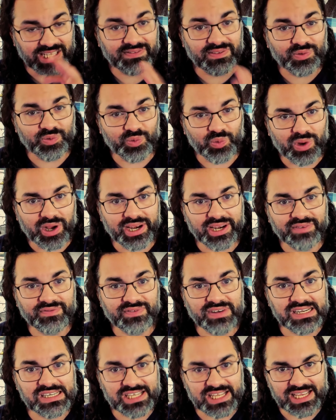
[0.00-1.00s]
1,
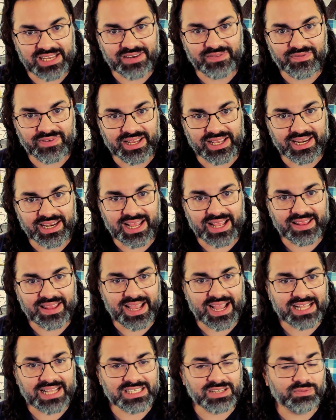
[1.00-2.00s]
reached infinite, and they
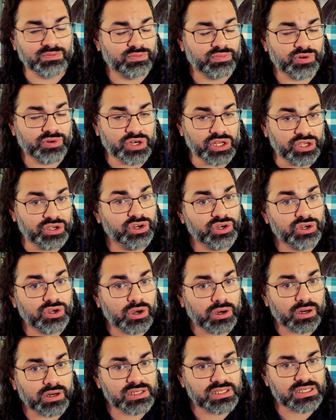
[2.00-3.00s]
had some pretty good
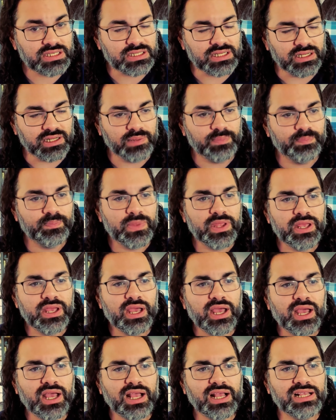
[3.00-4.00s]
cards still.
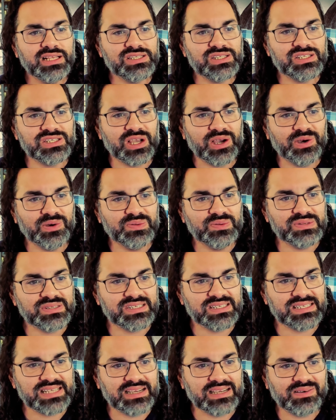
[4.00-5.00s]
So it was
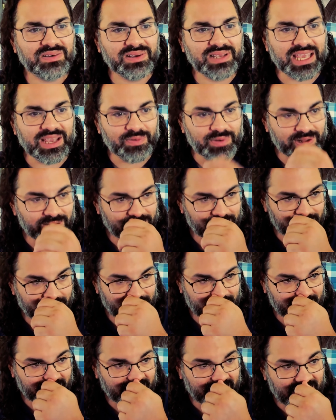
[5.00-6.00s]
just like, okay, well,
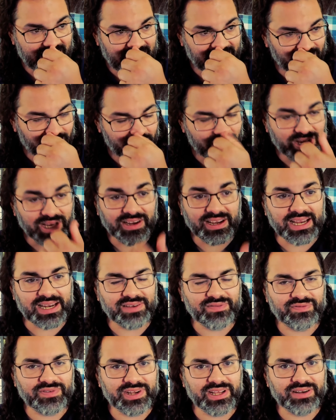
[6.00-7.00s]
I know you could get
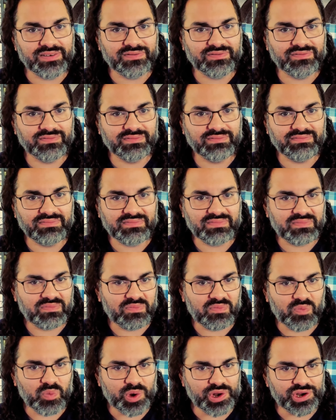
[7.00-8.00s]
infinite
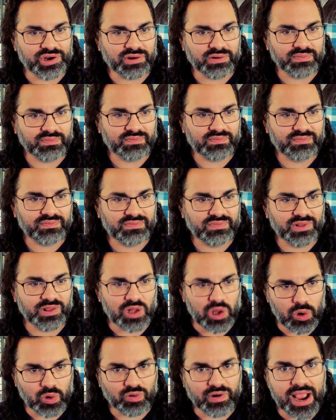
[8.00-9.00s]
when you're
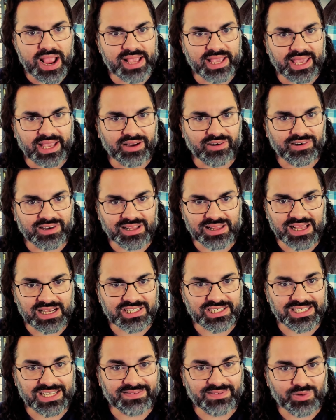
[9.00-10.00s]
low ranking or
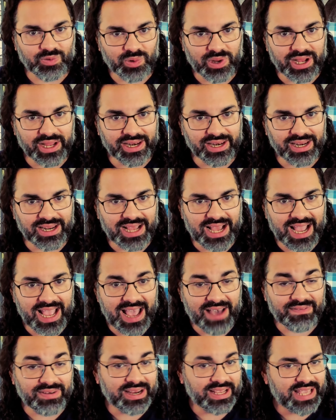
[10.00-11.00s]
collection level 1. I
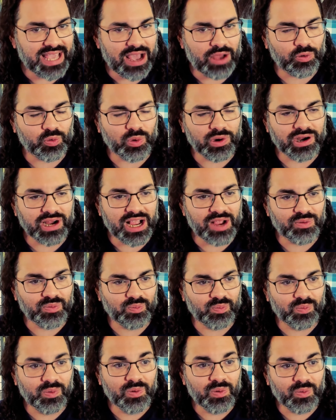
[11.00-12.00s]
have an account where I
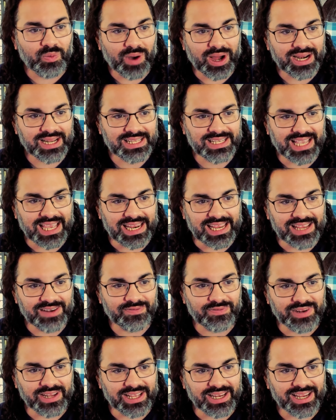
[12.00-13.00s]
wanted to get
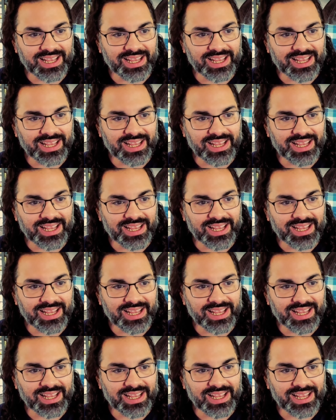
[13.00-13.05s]
infinite